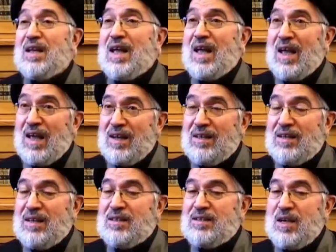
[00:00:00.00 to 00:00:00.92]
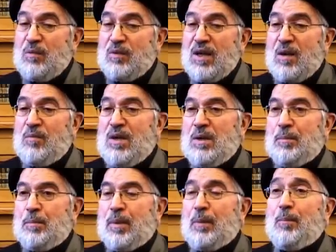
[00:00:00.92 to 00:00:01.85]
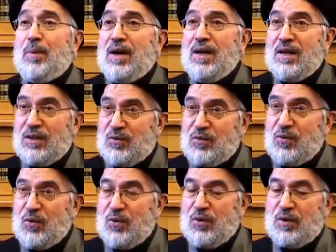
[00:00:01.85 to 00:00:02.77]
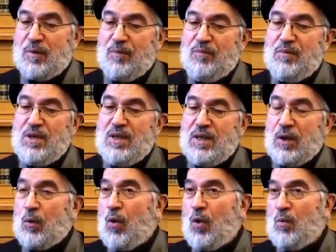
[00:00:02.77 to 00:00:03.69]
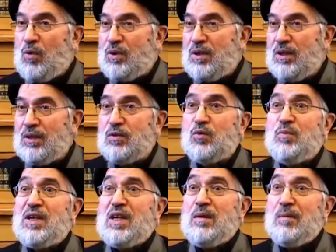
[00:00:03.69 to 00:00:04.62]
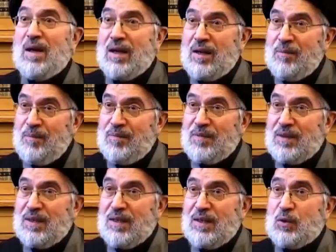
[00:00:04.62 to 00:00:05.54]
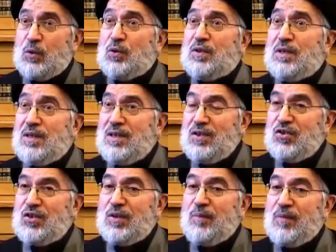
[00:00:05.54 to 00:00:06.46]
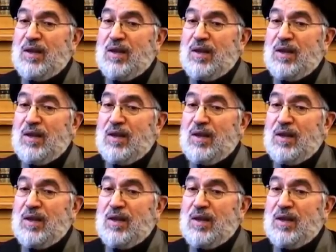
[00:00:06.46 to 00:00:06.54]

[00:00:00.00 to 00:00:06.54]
and at the same time being prepared for being a role model, to be Imam, to teach.